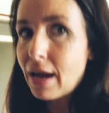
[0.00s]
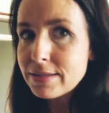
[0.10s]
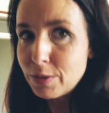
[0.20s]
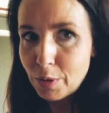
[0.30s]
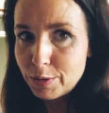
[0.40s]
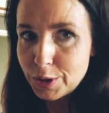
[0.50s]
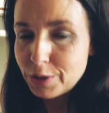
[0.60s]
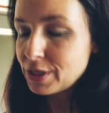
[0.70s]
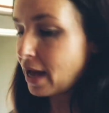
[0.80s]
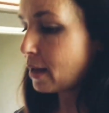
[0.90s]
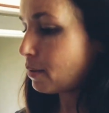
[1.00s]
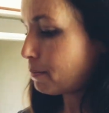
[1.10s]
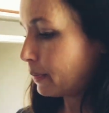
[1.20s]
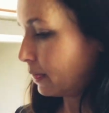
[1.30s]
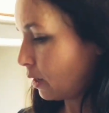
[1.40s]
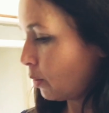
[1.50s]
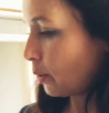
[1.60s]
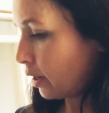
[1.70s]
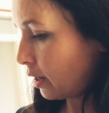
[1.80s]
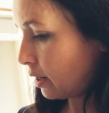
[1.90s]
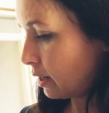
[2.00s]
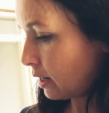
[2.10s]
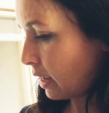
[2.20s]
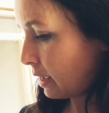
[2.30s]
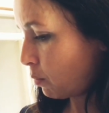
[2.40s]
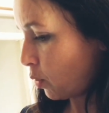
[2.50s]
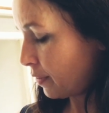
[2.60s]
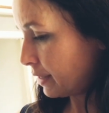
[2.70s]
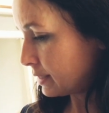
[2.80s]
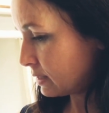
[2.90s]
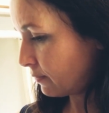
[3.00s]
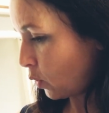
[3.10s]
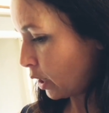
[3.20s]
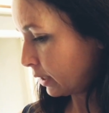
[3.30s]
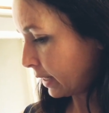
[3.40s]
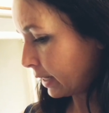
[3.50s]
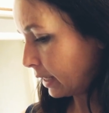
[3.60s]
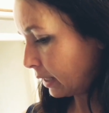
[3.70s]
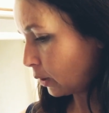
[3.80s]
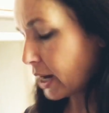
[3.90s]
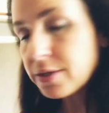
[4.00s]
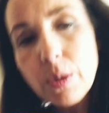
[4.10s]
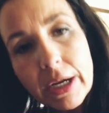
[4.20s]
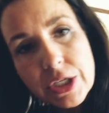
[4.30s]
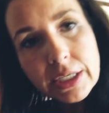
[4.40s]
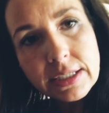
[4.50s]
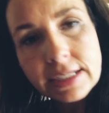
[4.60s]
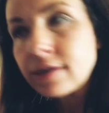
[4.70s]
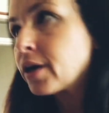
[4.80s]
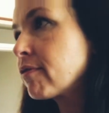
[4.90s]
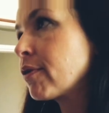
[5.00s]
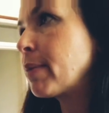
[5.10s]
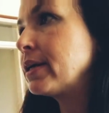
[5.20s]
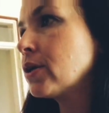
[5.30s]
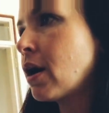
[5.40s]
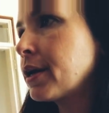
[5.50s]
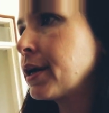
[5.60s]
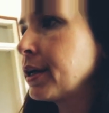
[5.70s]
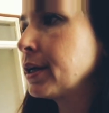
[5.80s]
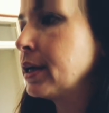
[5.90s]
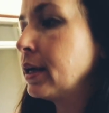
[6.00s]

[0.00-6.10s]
I still go to church. Um, or I wore this for like a graduation dinner for my daughter.